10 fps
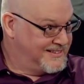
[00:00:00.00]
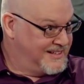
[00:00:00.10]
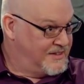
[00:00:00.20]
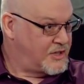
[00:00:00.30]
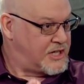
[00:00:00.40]

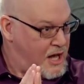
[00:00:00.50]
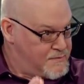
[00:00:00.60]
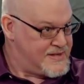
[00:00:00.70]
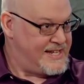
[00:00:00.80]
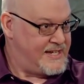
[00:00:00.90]
Yeah. The
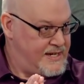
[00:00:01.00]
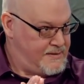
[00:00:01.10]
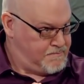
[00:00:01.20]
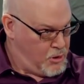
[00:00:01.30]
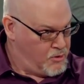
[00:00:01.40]
covenant
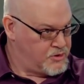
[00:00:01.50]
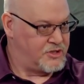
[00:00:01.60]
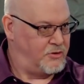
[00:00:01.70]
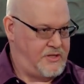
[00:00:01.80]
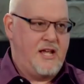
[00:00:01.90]
yep.
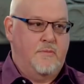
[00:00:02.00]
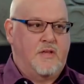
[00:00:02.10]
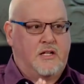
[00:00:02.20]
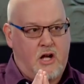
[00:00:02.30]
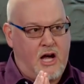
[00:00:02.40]
personal name
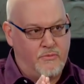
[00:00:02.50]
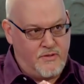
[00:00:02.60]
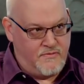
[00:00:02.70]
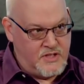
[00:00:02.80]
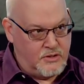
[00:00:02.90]
that God
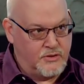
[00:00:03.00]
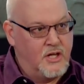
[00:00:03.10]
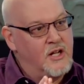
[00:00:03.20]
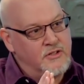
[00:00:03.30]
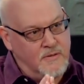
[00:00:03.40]
revealed
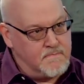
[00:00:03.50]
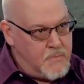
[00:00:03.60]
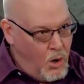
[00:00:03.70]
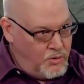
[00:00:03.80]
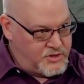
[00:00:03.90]
to
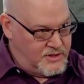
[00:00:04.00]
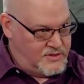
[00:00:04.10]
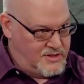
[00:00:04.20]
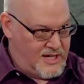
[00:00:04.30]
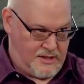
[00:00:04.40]

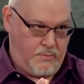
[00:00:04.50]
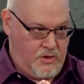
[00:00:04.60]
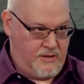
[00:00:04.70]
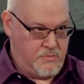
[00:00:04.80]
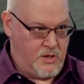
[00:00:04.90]
Moses at the
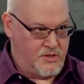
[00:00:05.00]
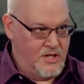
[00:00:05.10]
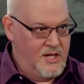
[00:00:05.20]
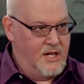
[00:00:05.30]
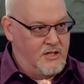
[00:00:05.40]
burning bush,
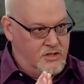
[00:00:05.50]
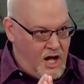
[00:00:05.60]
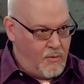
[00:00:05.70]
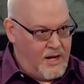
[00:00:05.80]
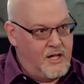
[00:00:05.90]

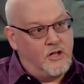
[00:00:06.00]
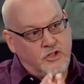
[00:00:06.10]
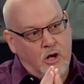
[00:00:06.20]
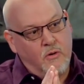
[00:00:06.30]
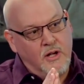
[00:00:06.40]
Yahweh.
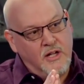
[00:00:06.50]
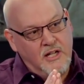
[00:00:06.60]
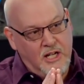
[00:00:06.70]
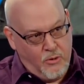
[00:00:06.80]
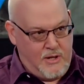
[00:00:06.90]
So
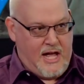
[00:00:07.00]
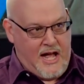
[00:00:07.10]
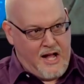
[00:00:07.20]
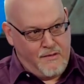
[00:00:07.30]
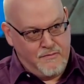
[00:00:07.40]
here we
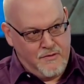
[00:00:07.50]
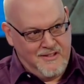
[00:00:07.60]
have